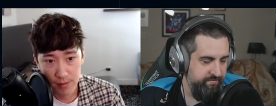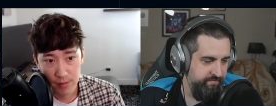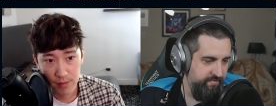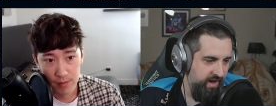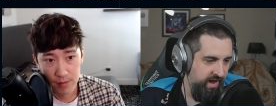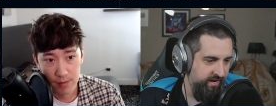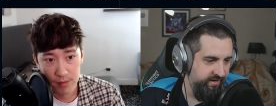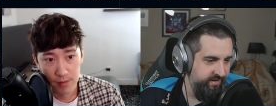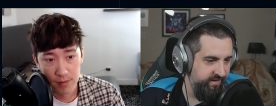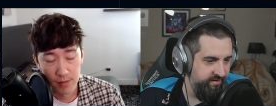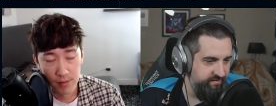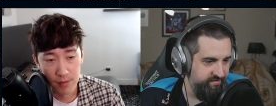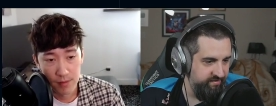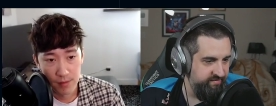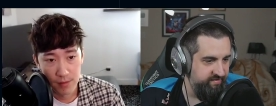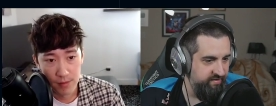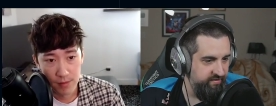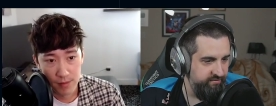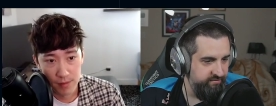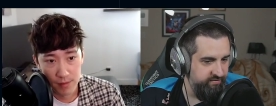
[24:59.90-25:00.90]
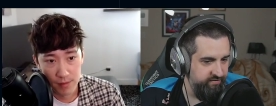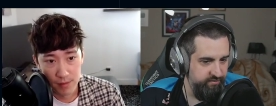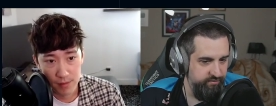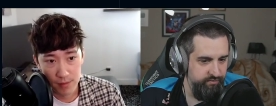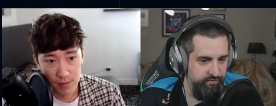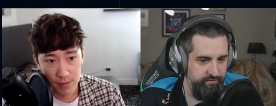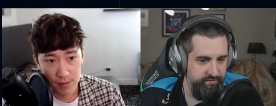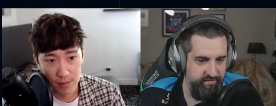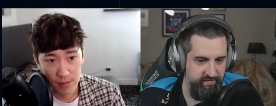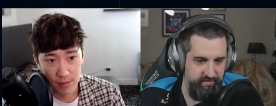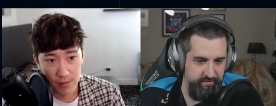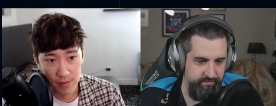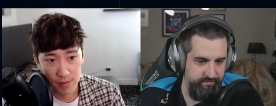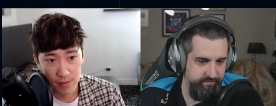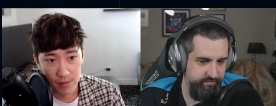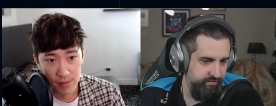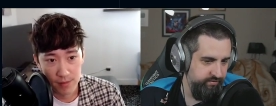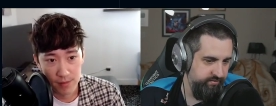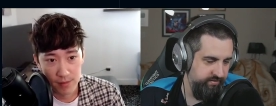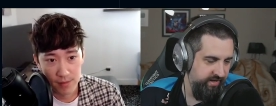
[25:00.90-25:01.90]
Speaker 1: hiding is a tier two, so
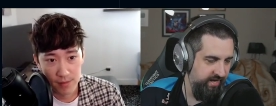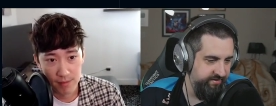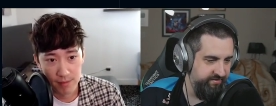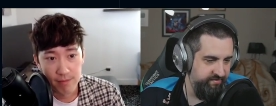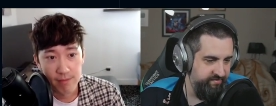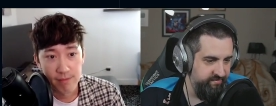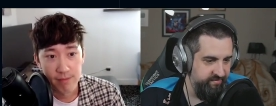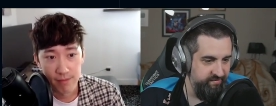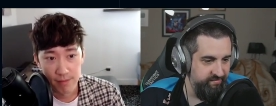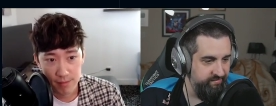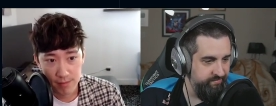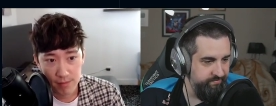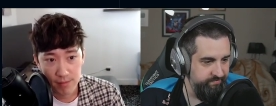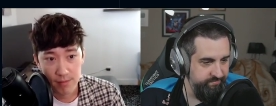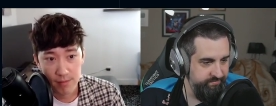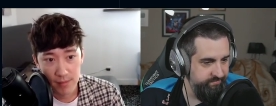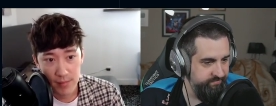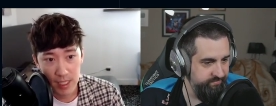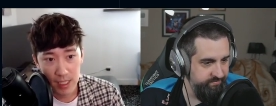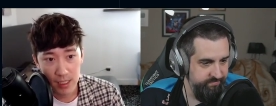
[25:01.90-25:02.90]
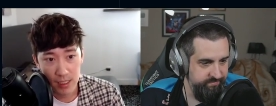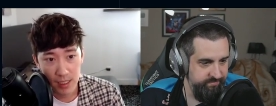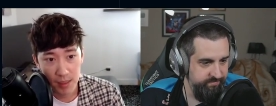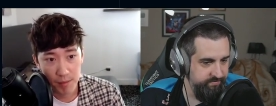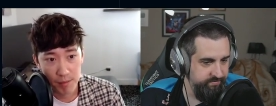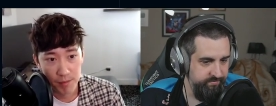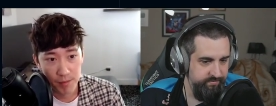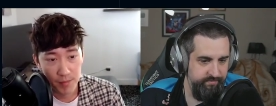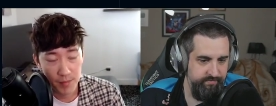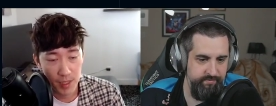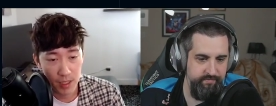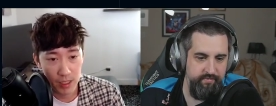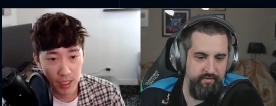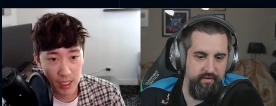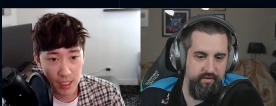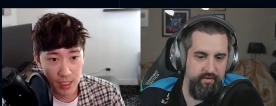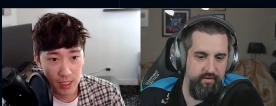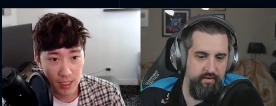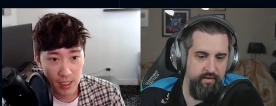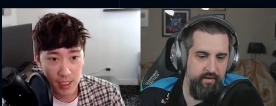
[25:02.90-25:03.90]
good, glad to see this. Yep, agreed.
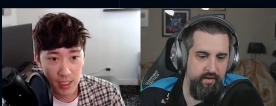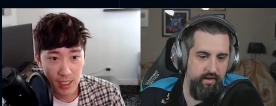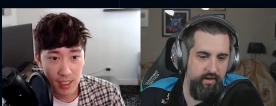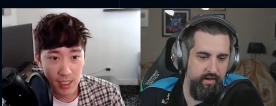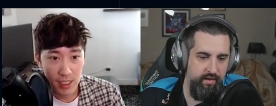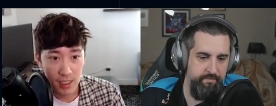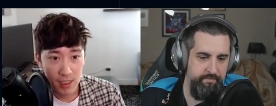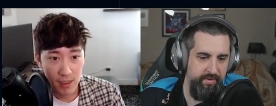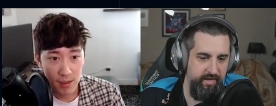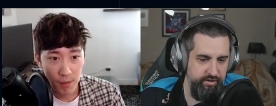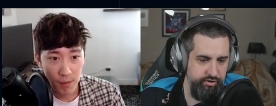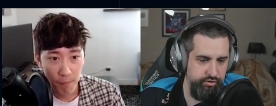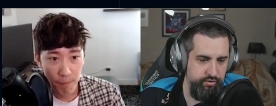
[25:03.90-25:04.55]
Uh, Mage